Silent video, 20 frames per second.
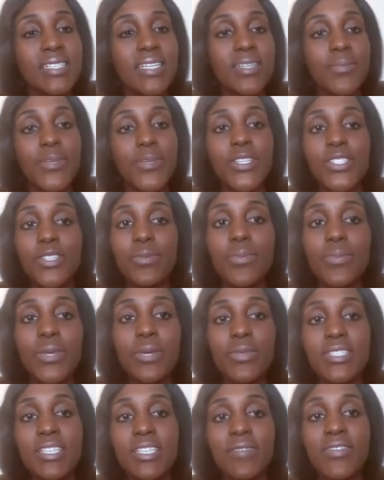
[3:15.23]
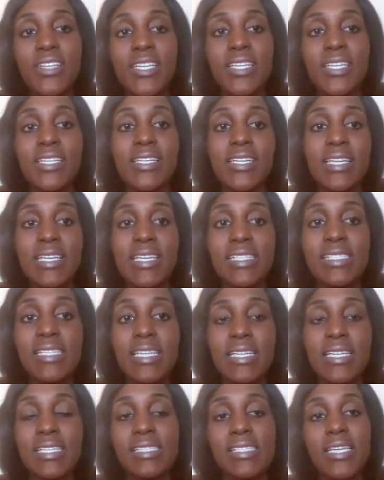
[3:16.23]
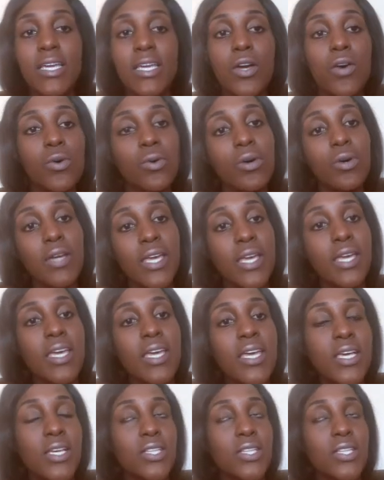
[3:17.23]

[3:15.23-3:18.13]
And person B would definitely listen and say, oh, okay,